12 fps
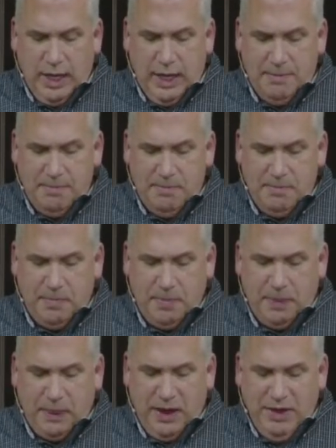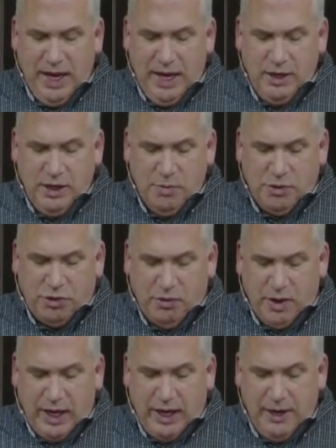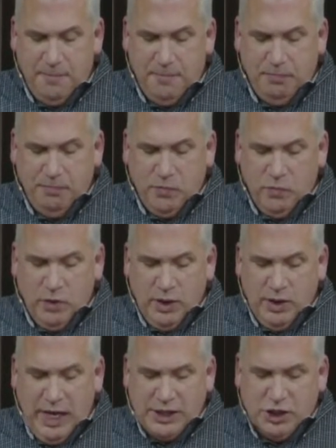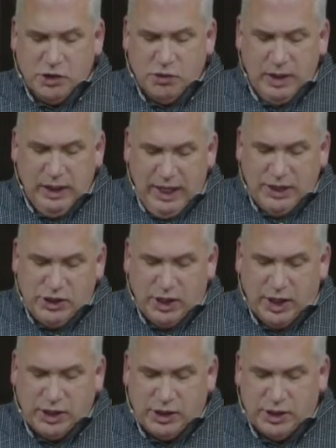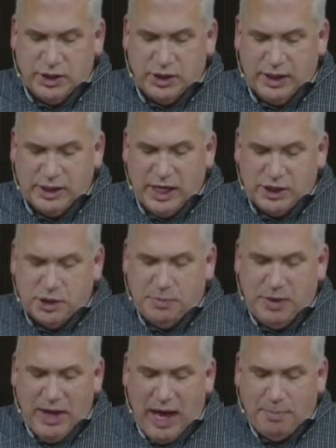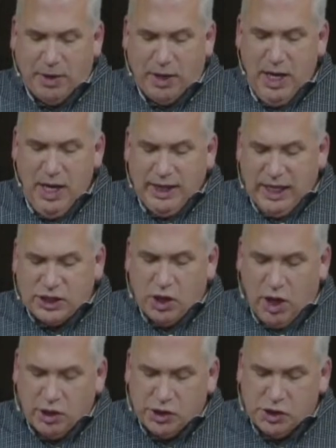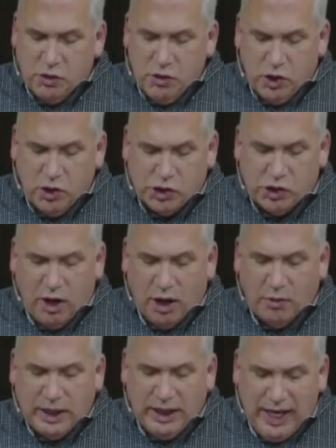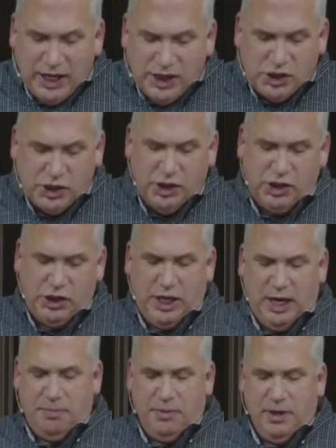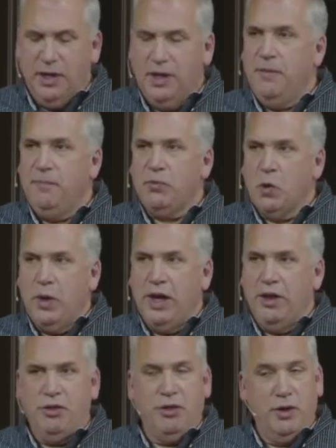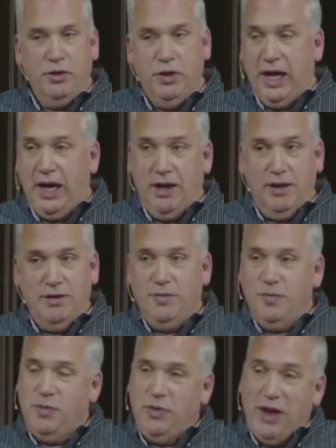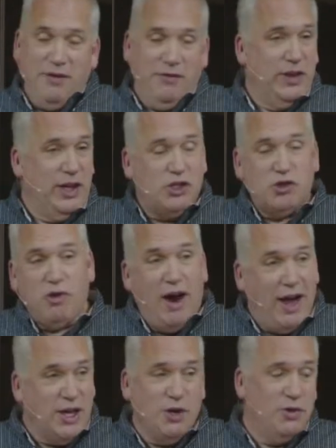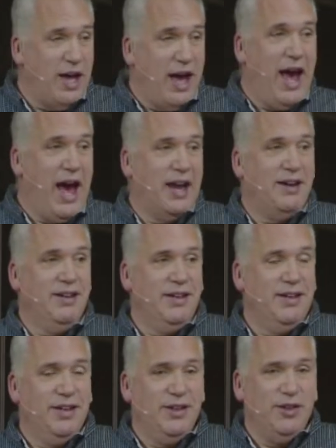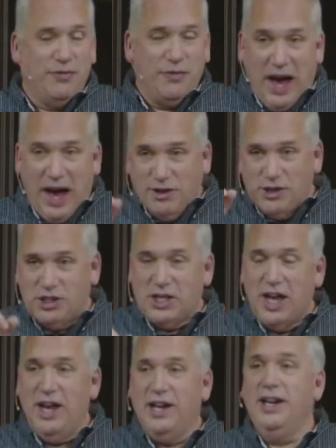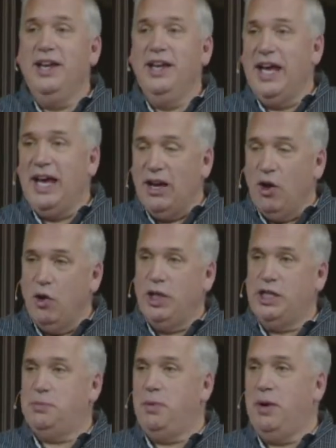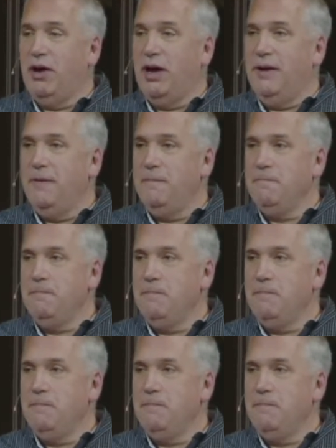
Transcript: Um, and then, number three, not just religious, let's not just be that, but let's also nurture our relationship with the, thankfully, triune God, the Father, Son, and Holy Spirit,